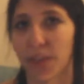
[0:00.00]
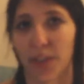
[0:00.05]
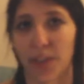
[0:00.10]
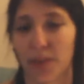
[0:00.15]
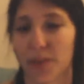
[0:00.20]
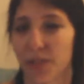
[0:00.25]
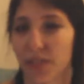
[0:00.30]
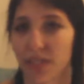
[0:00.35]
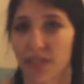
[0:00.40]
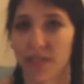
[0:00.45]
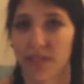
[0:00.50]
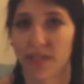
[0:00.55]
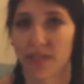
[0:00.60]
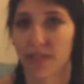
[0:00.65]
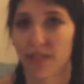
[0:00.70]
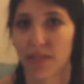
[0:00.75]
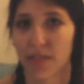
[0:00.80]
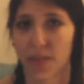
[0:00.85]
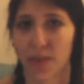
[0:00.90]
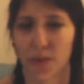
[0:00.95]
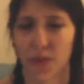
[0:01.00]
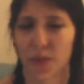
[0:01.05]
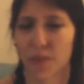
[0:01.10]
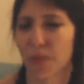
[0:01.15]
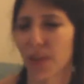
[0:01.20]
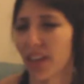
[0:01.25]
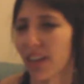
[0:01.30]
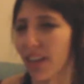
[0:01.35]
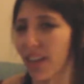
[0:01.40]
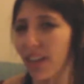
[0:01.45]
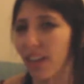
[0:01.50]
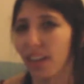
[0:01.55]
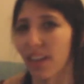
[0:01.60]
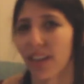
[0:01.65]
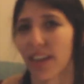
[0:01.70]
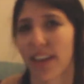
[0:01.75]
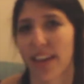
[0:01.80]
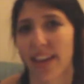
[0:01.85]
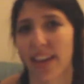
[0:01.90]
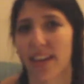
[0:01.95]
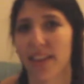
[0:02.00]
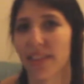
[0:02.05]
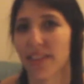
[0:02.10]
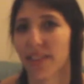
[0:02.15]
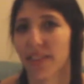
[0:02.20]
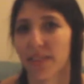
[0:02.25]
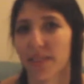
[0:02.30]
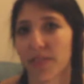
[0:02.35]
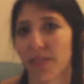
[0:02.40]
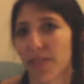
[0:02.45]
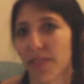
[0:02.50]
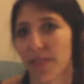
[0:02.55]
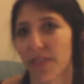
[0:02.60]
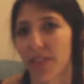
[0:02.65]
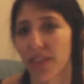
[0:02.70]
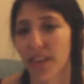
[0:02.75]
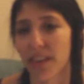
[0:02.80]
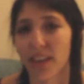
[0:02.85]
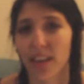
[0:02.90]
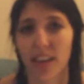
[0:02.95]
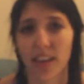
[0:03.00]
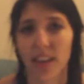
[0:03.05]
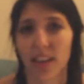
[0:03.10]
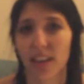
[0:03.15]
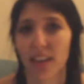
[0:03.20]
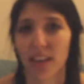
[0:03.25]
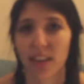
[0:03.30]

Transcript: just social media and the